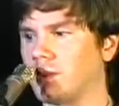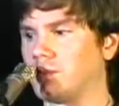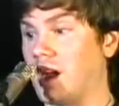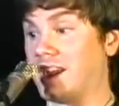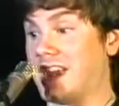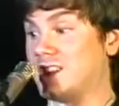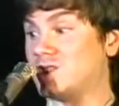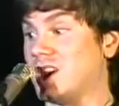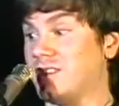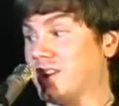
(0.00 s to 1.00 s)
I can
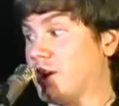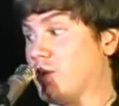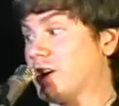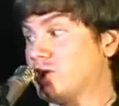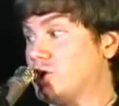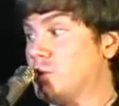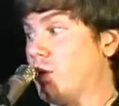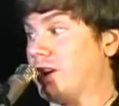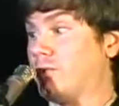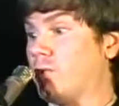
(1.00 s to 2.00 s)
say that I run a
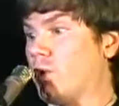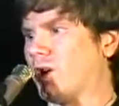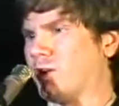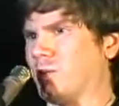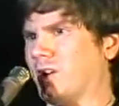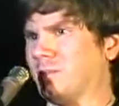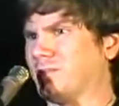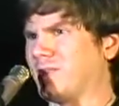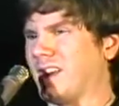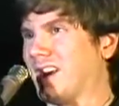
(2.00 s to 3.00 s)
2.4, well,
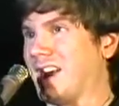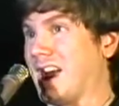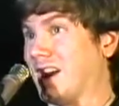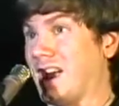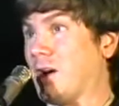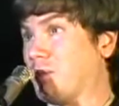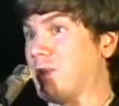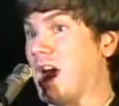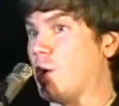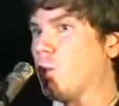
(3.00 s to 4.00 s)
uh, at,
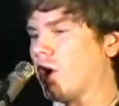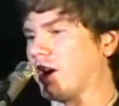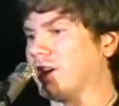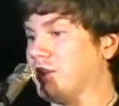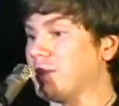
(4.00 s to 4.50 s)
at work,